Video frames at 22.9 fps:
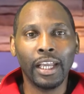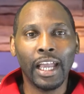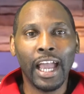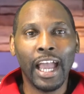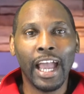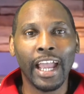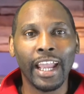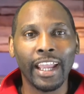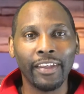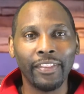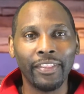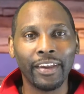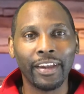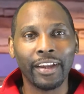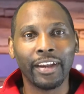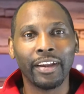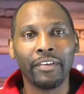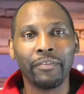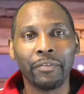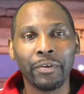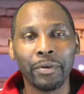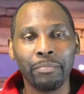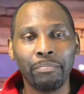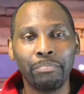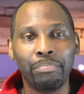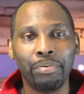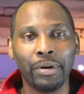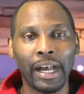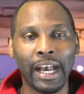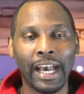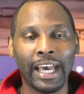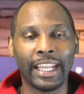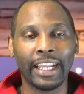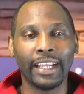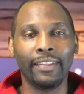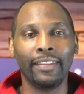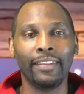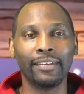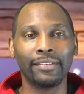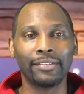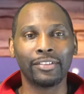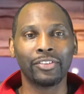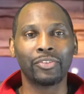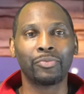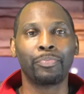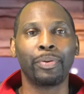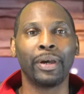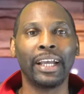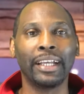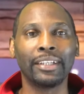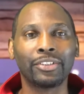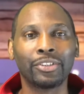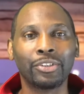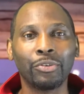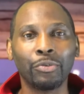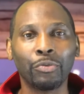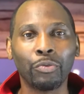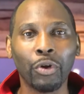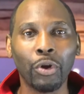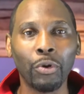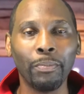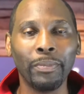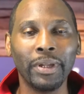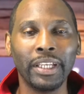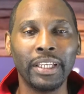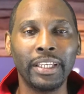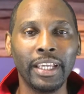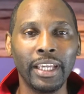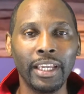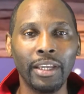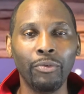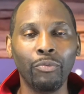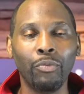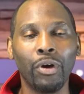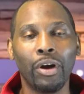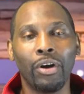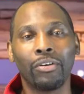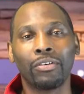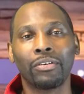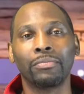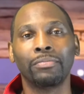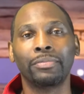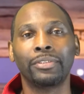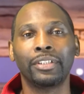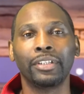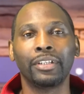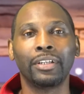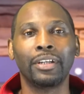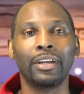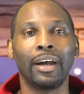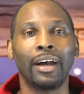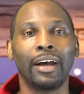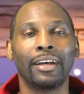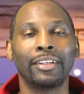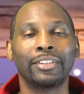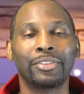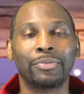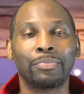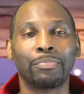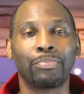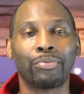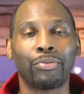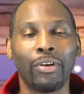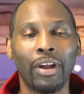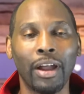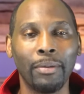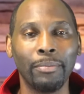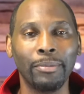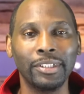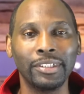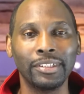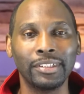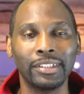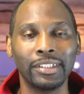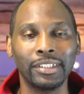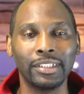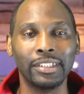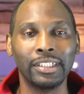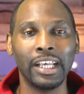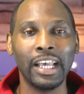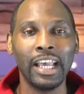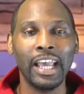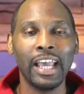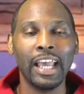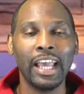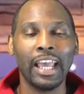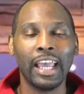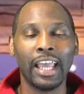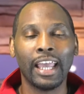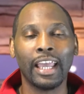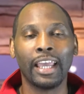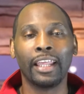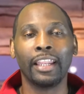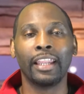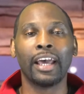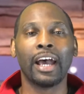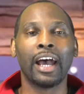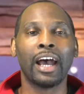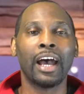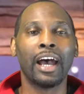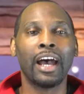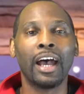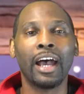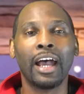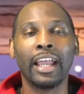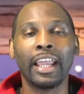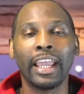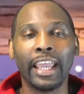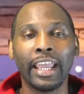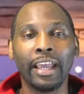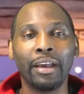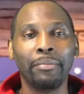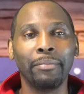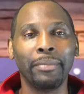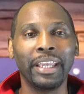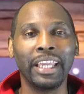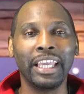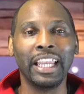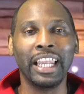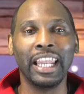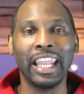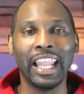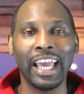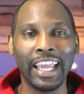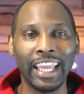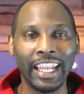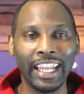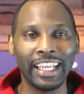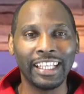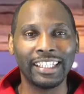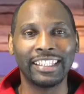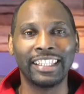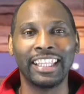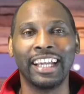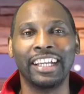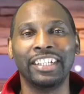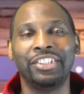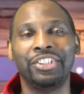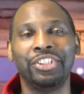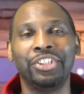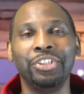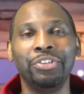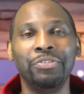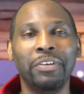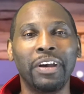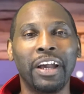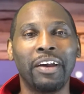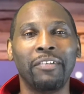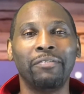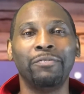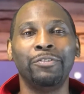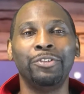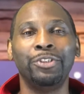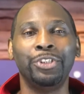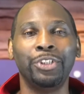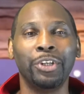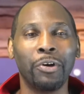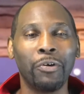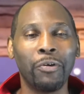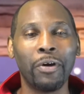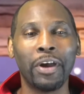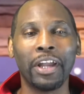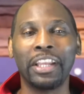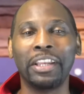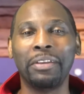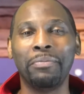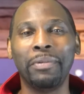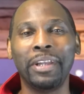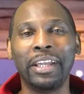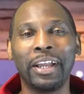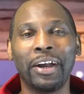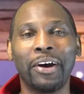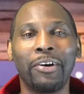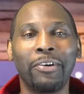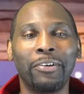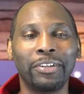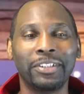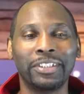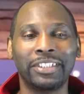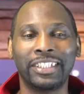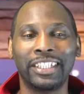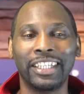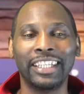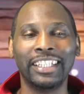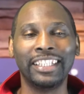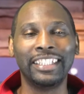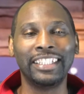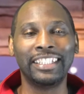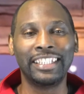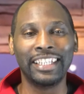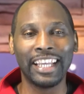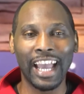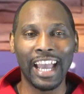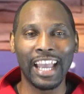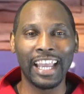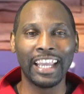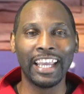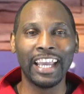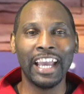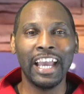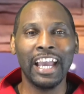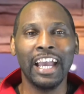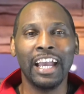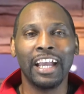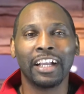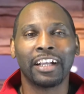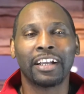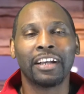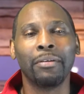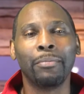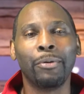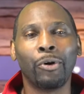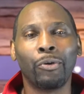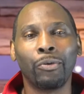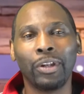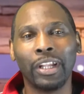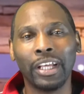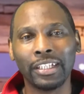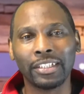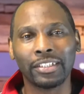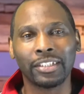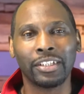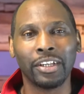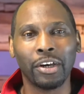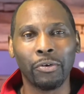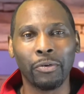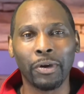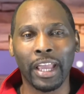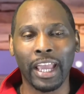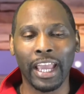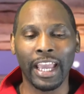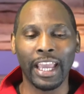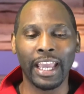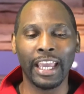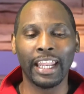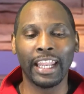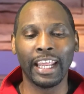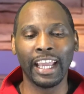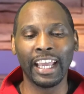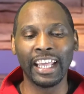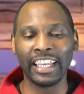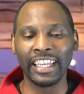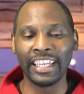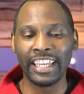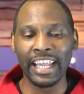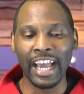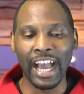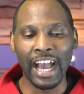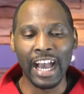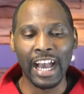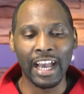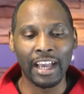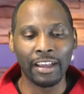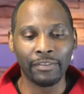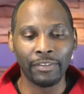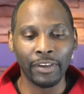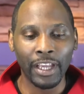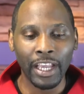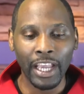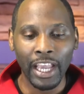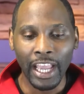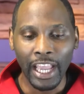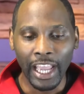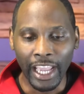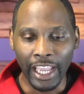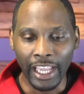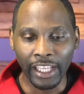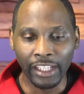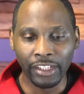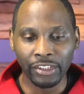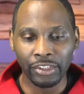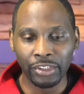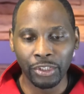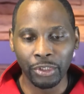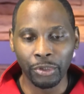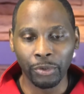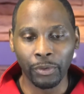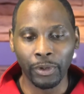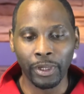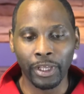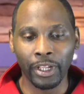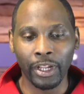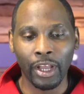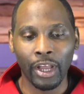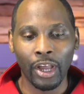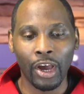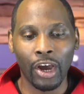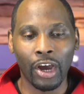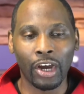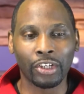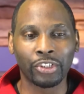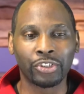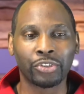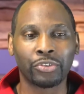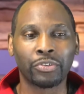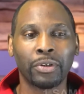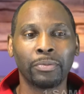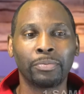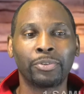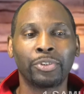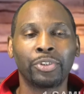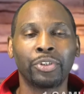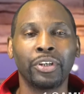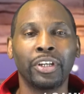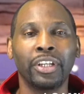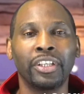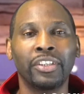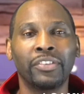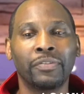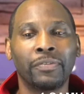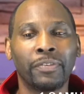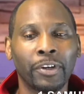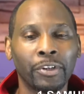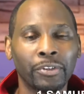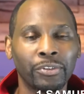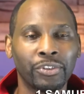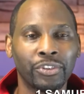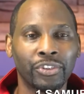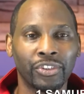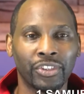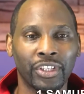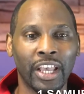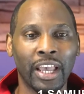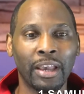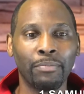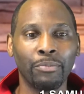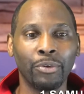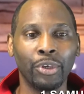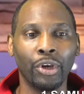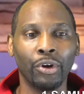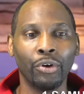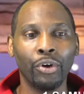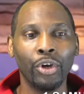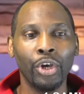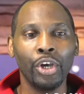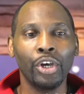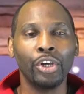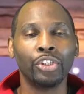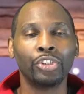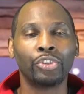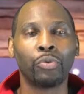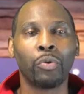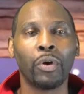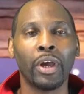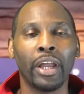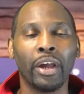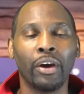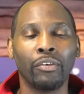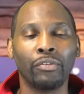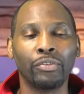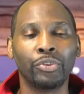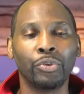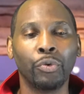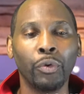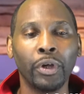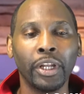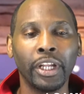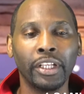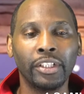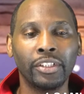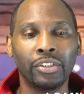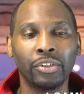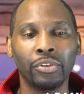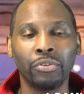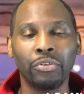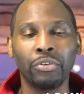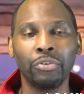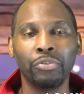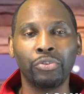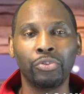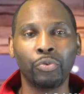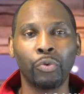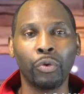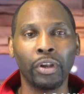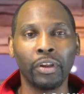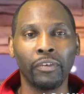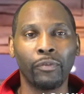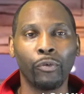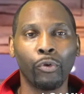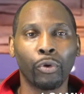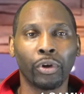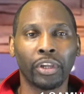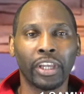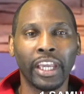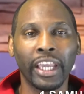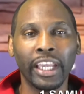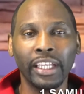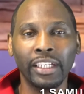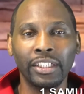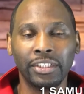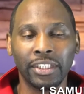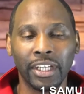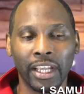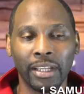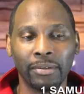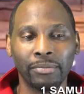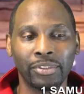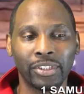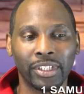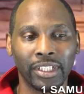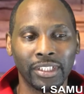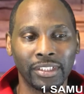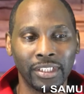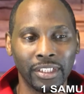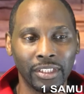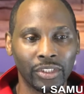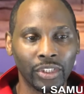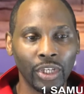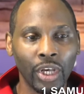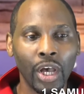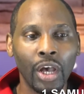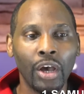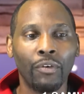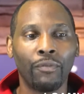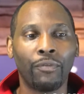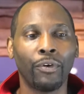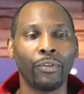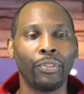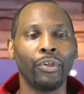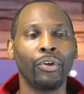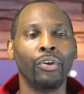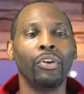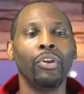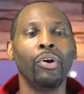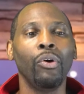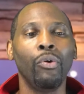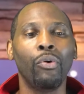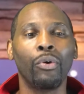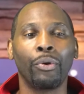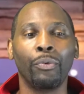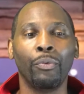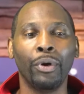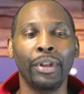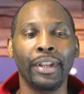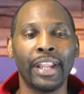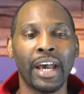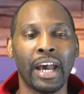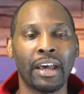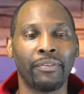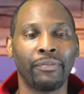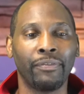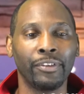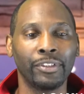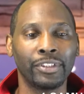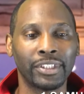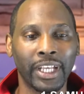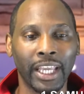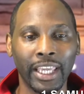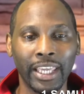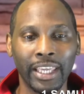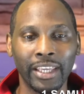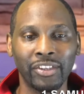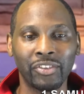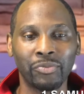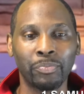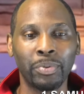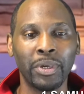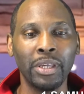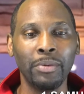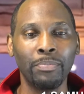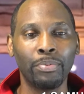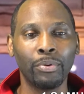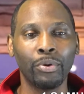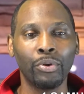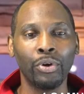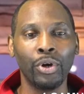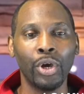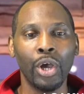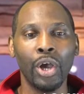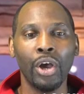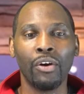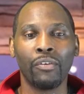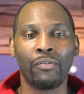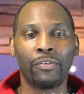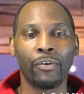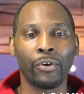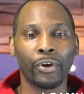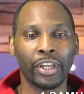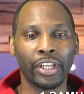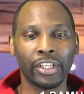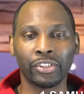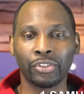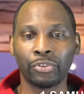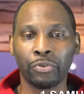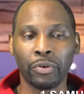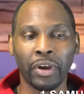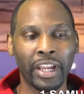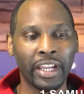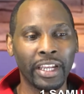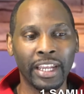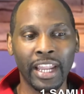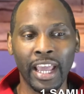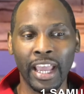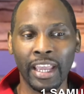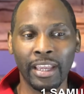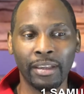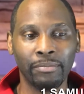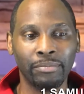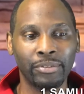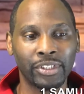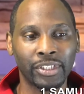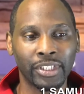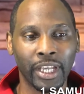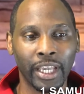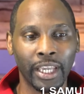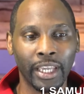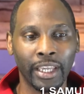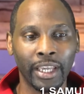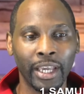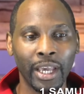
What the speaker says: Hey there, everybody. This is Pastor Roman D. Welcome to God's Promises. And I am elated that you have joined me on today. Come on, let's go ahead and dive into it. Our scripture is 1 Samuel 12:22 through 24. King James says this: "For the Lord will not forsake his people for his great name's sake,